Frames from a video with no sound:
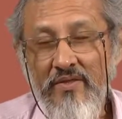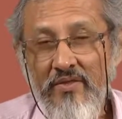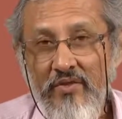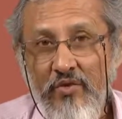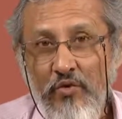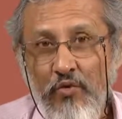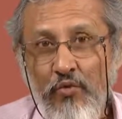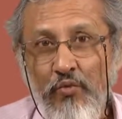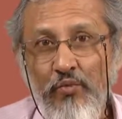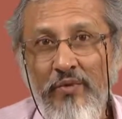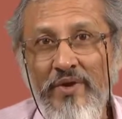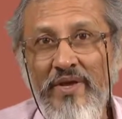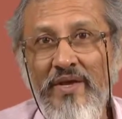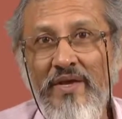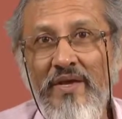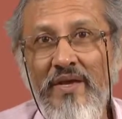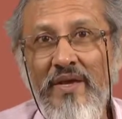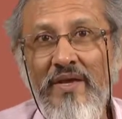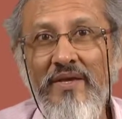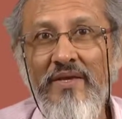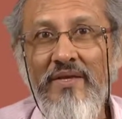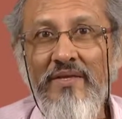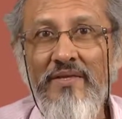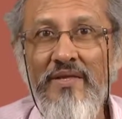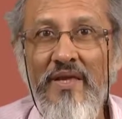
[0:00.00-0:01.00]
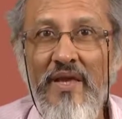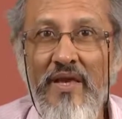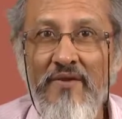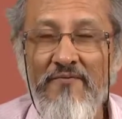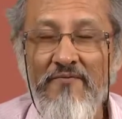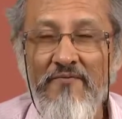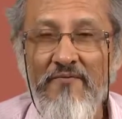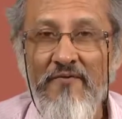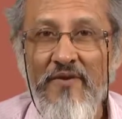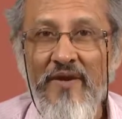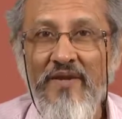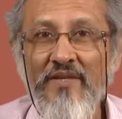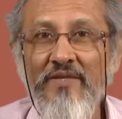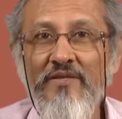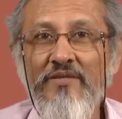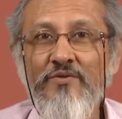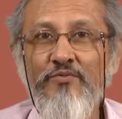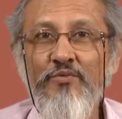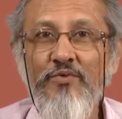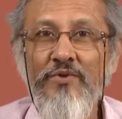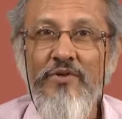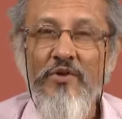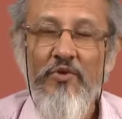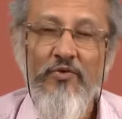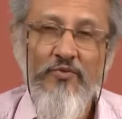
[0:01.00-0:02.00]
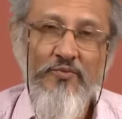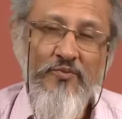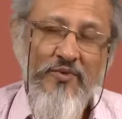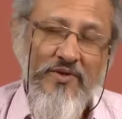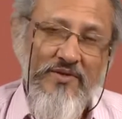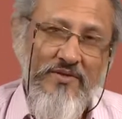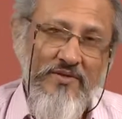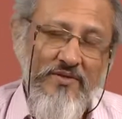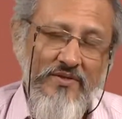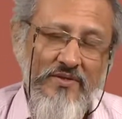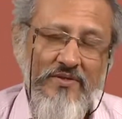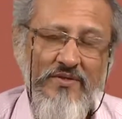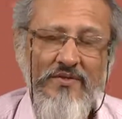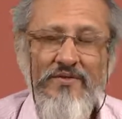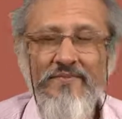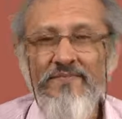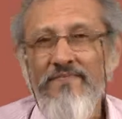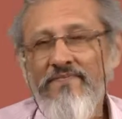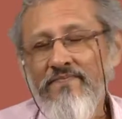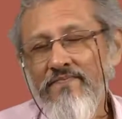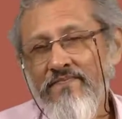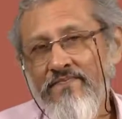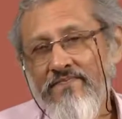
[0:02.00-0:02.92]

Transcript: the way I can have friends without president.